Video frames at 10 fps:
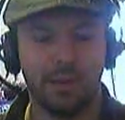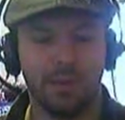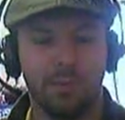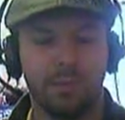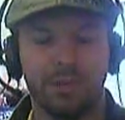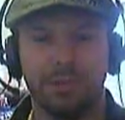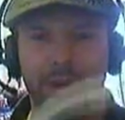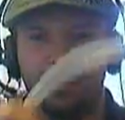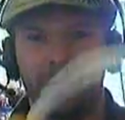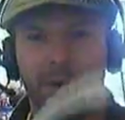And then once
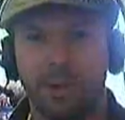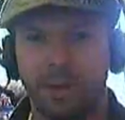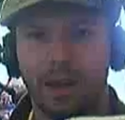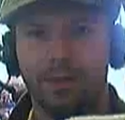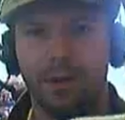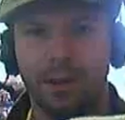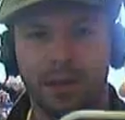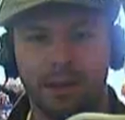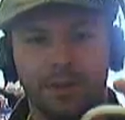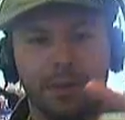you get partway down the
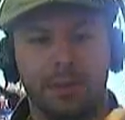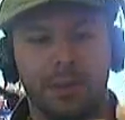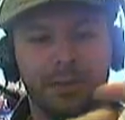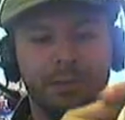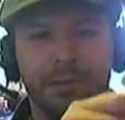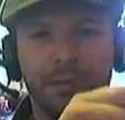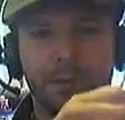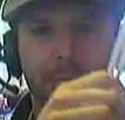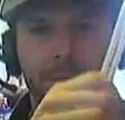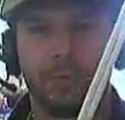neck, you can then
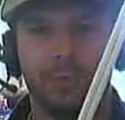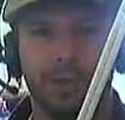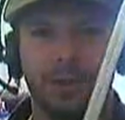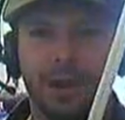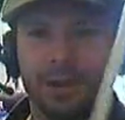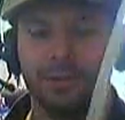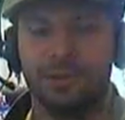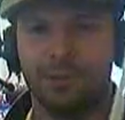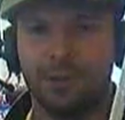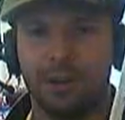pull your
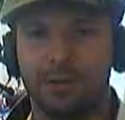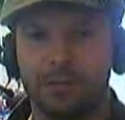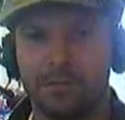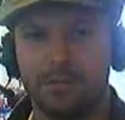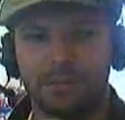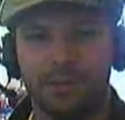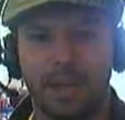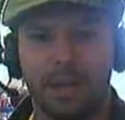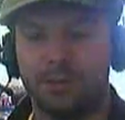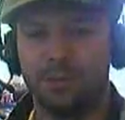extra string
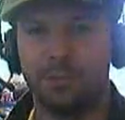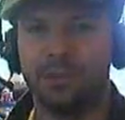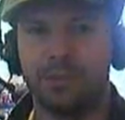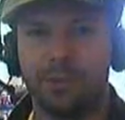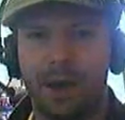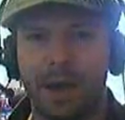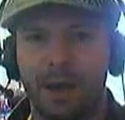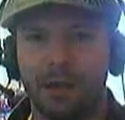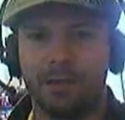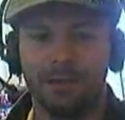down to the middle of the
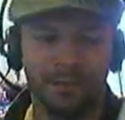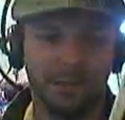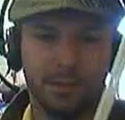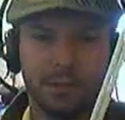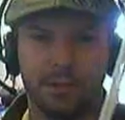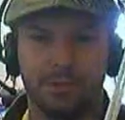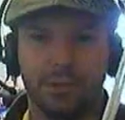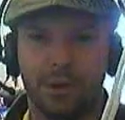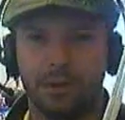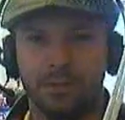back and
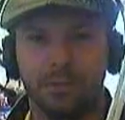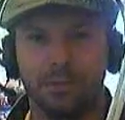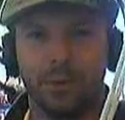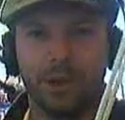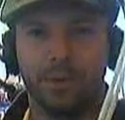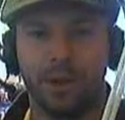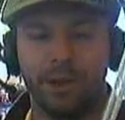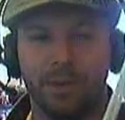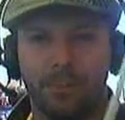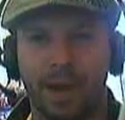start going
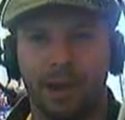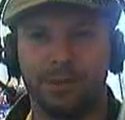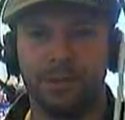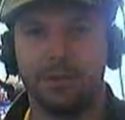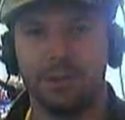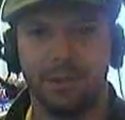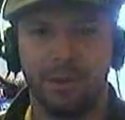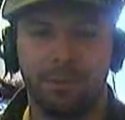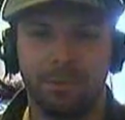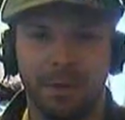around the back, so you end
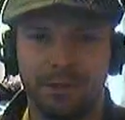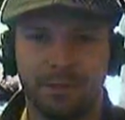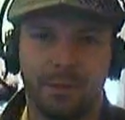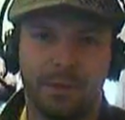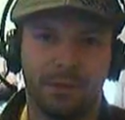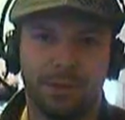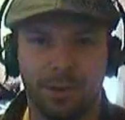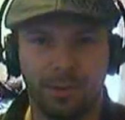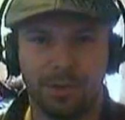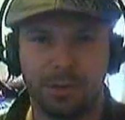up basically with a
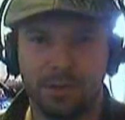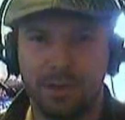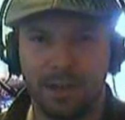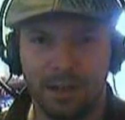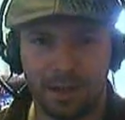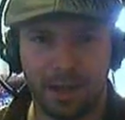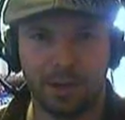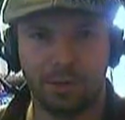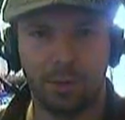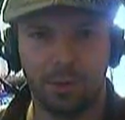choker
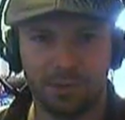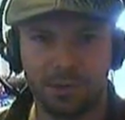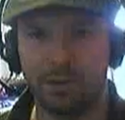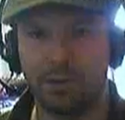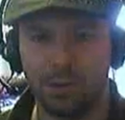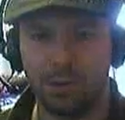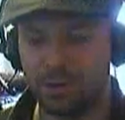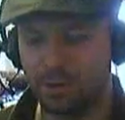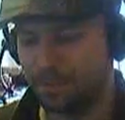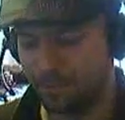and a corset all in
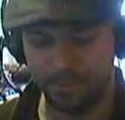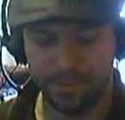one.